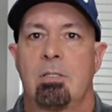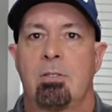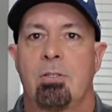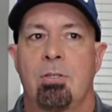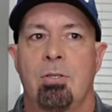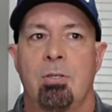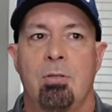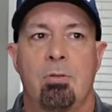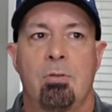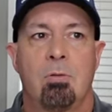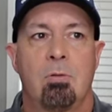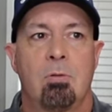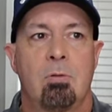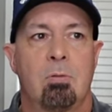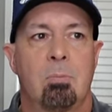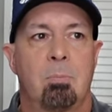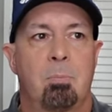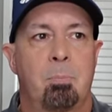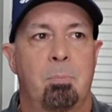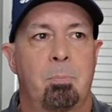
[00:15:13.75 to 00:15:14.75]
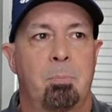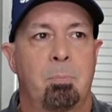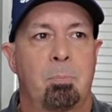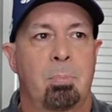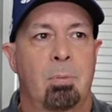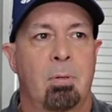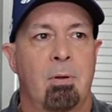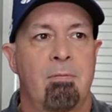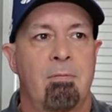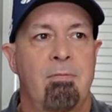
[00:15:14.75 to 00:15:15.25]
to
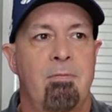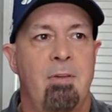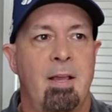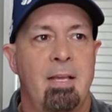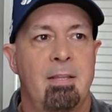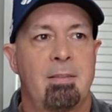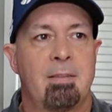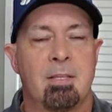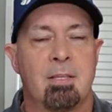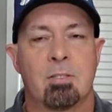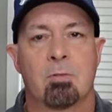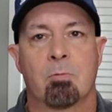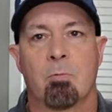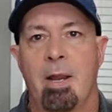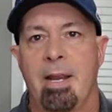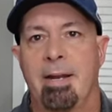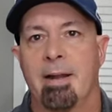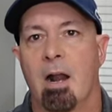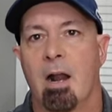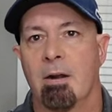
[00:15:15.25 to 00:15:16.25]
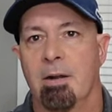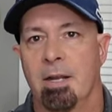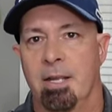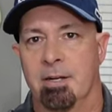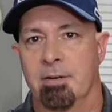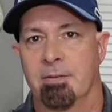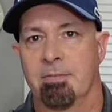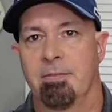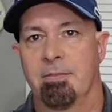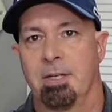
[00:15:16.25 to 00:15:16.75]
prevent this radar
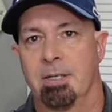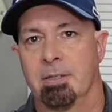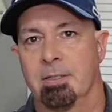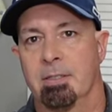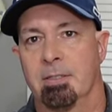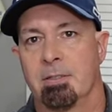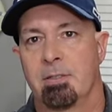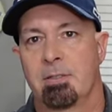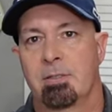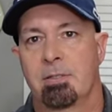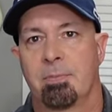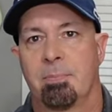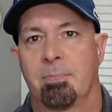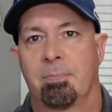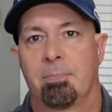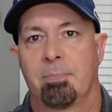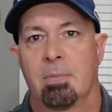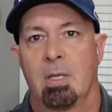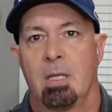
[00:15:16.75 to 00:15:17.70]
interference.